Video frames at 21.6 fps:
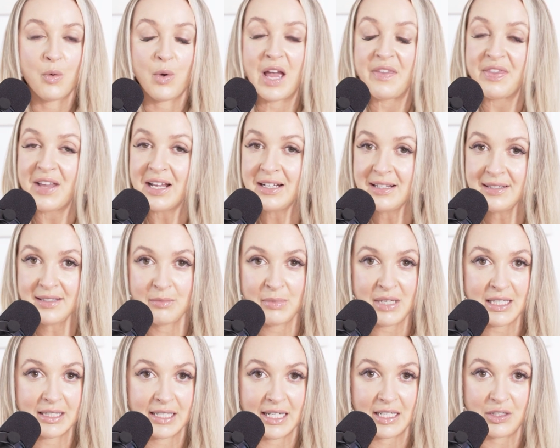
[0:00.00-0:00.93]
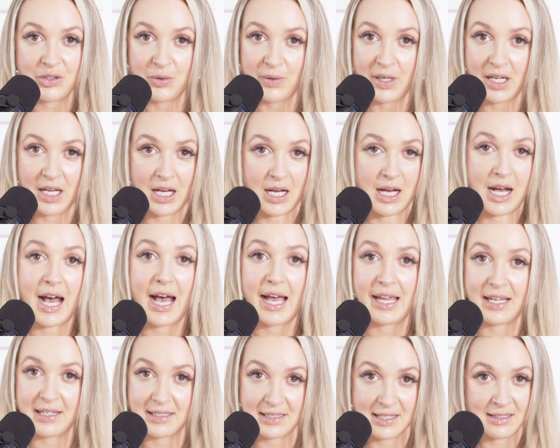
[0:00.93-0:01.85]
and that doesn't mean like doing a
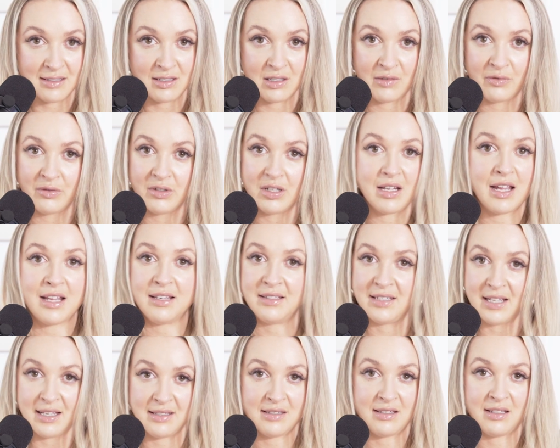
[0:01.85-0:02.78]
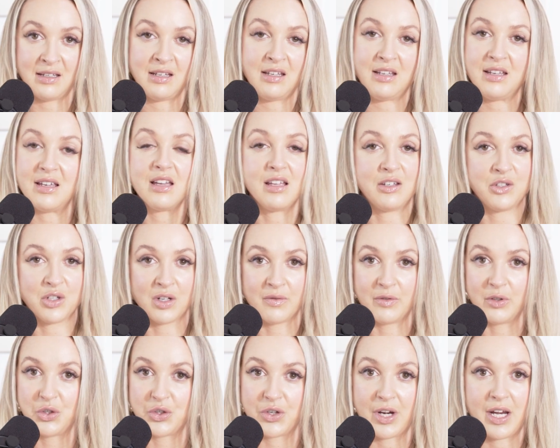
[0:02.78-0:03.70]
high intensity
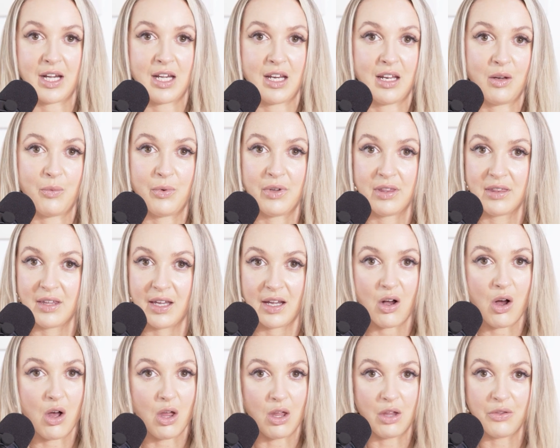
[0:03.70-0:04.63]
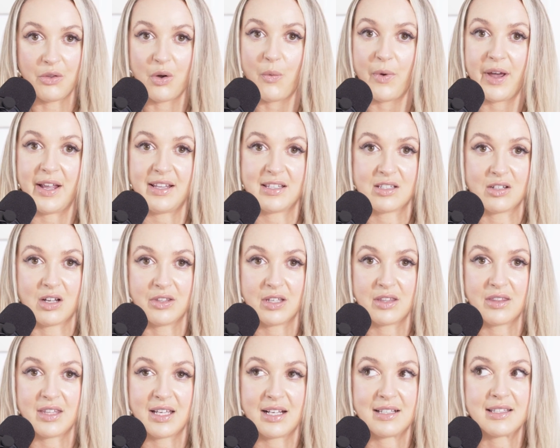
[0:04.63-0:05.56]
interval training with like all the weights and all
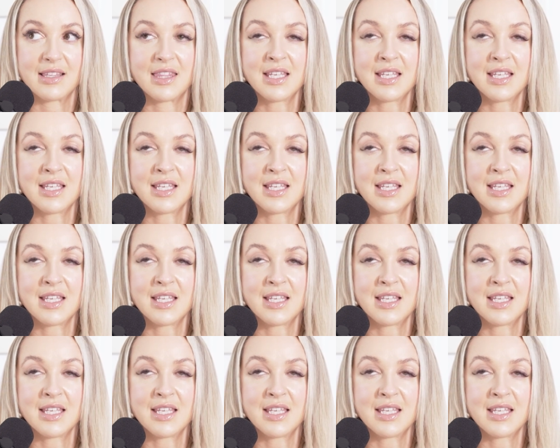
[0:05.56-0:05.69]
the things.